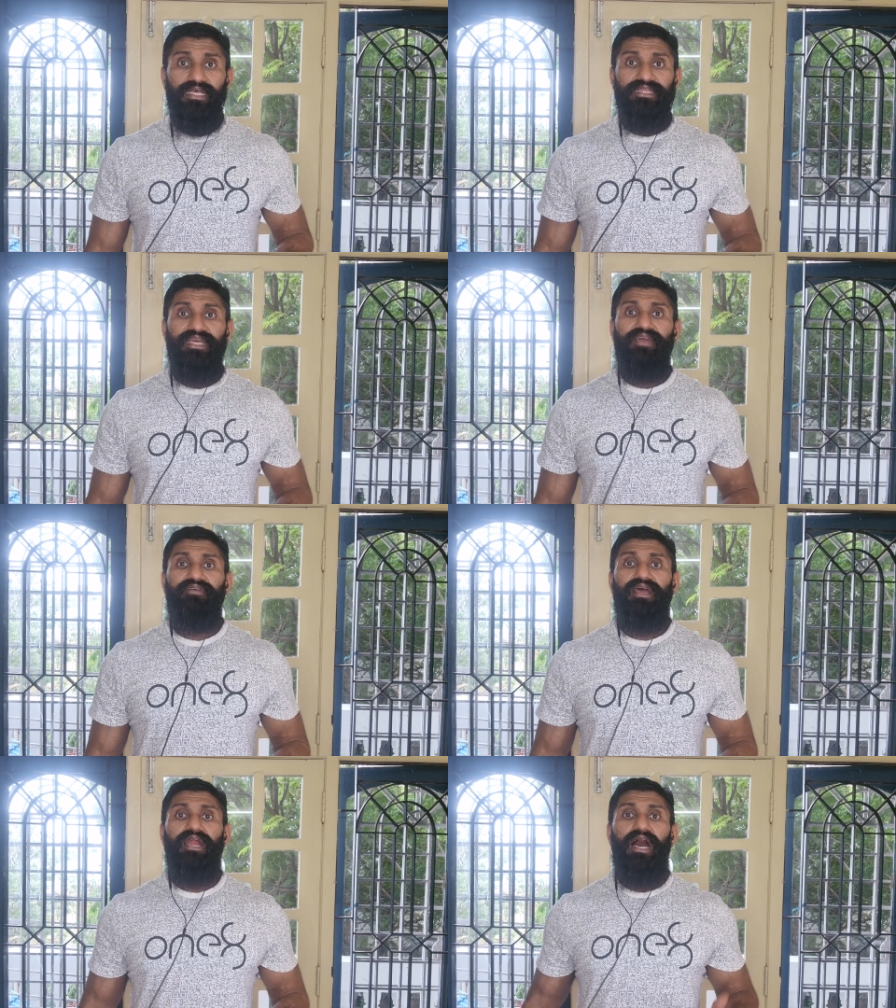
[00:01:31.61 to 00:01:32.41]
they
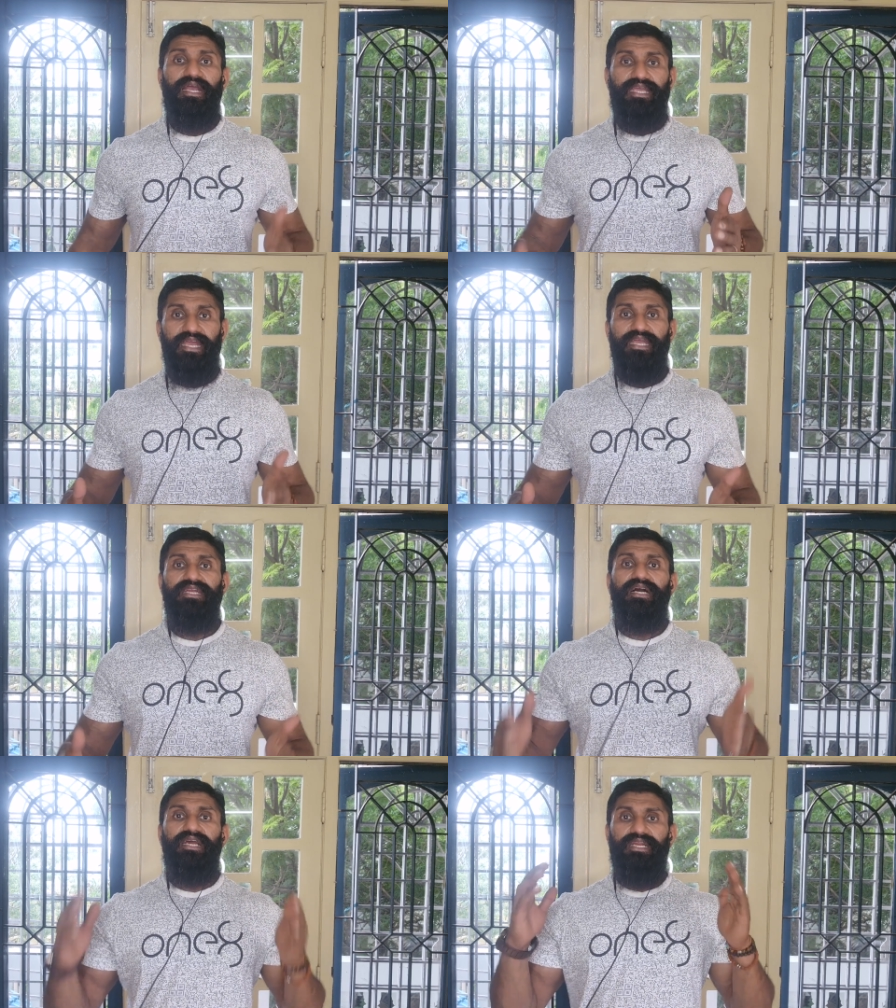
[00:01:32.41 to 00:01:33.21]
were
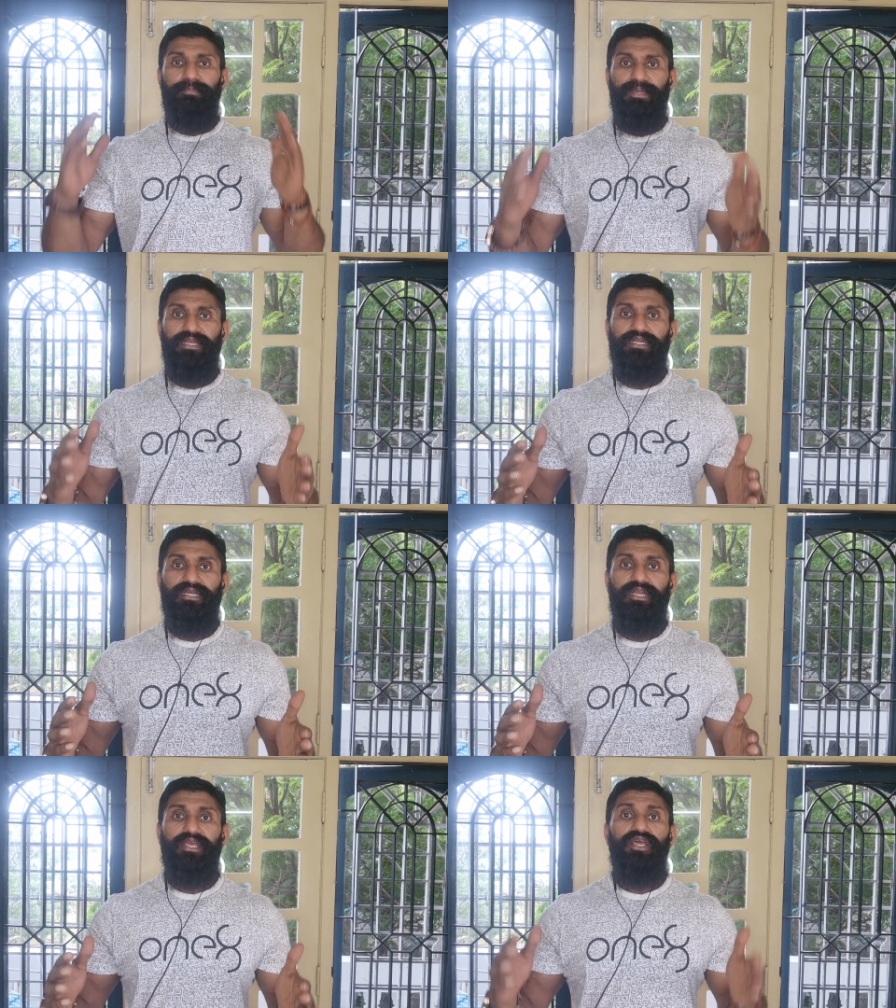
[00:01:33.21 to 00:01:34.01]
again
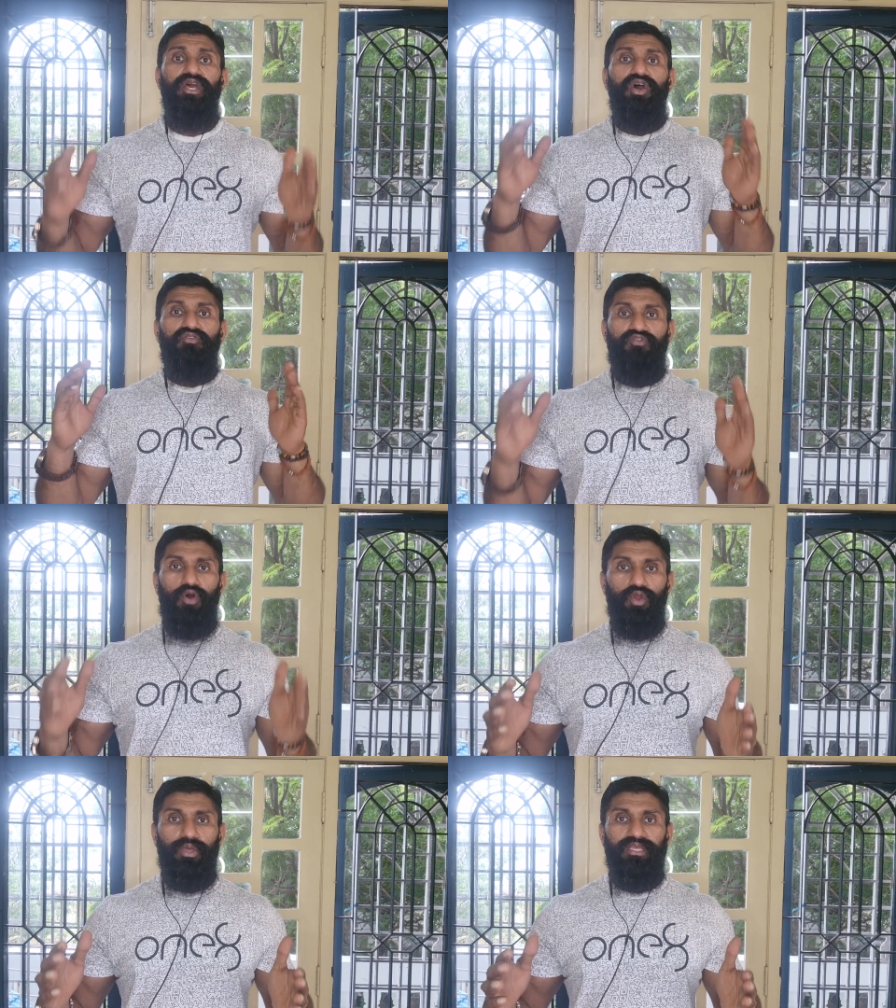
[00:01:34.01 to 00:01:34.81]
repeatedly
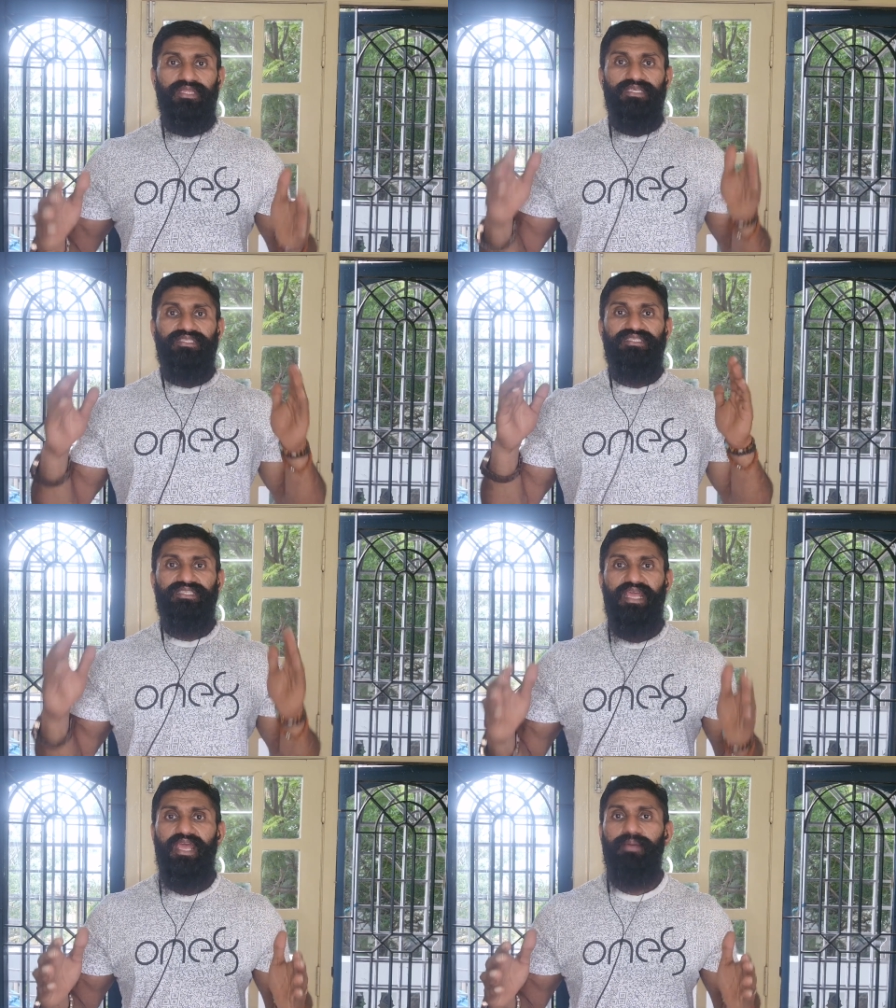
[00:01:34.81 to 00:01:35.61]
following the
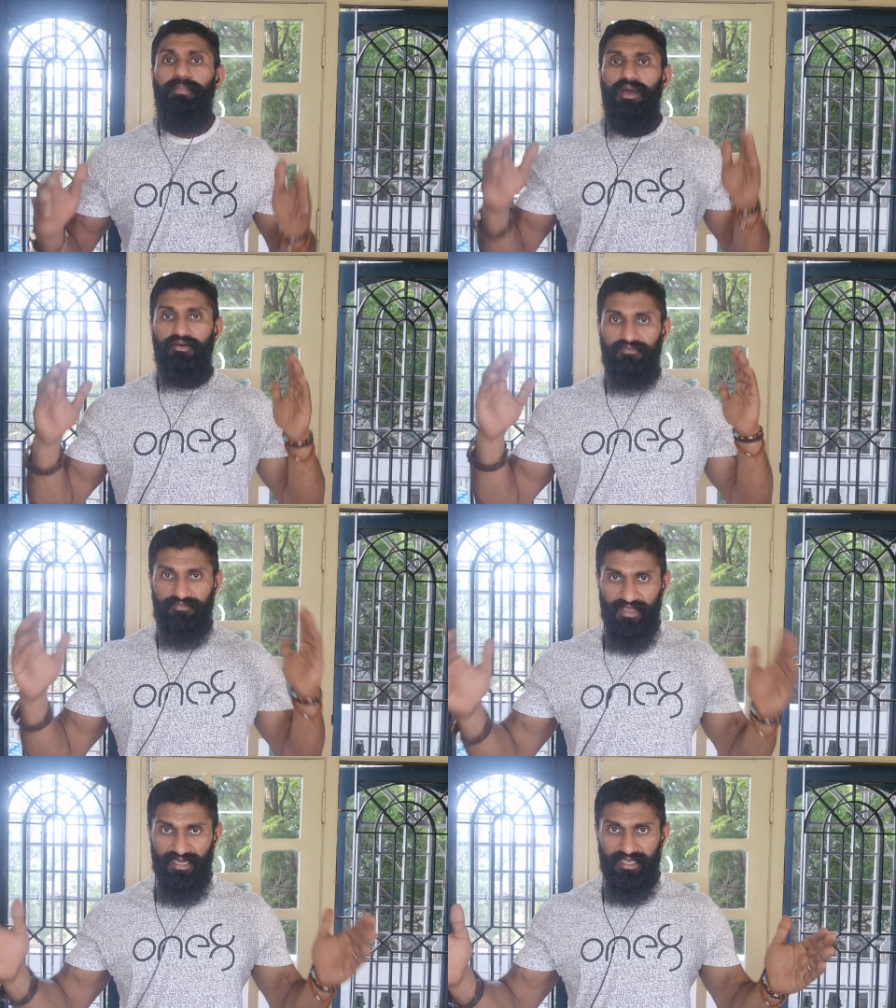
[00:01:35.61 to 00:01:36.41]
same
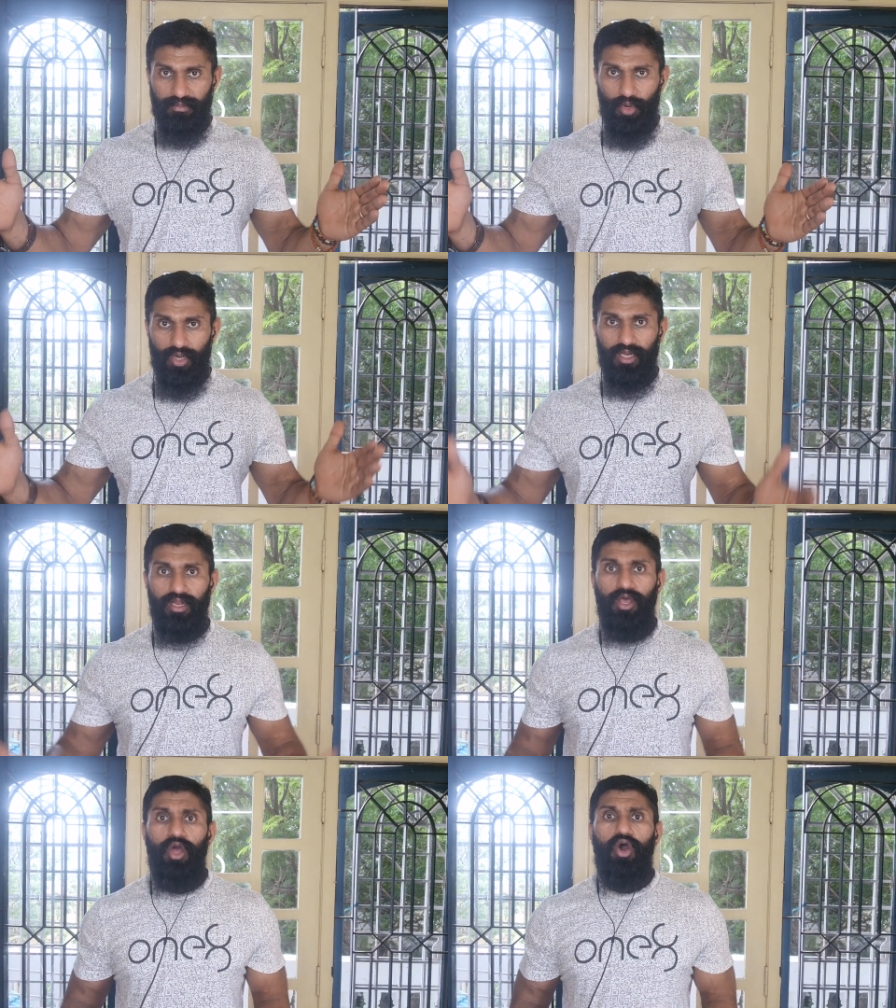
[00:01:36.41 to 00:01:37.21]
failure
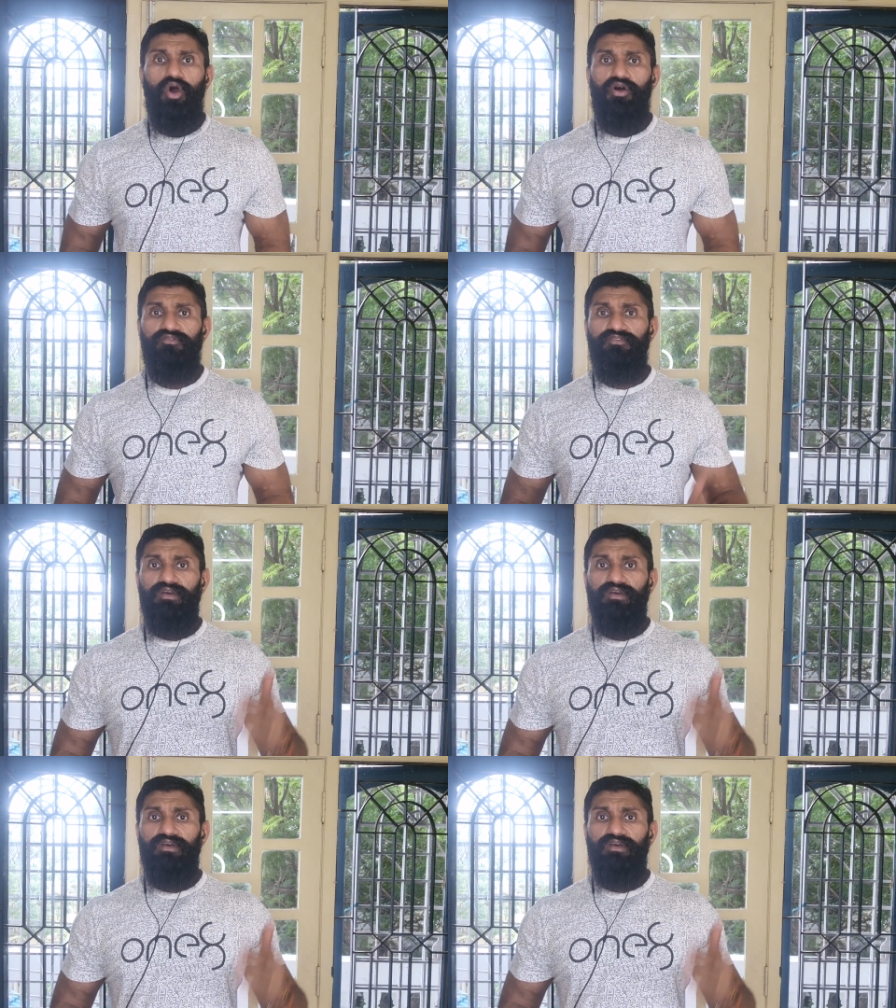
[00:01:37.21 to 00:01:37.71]
model of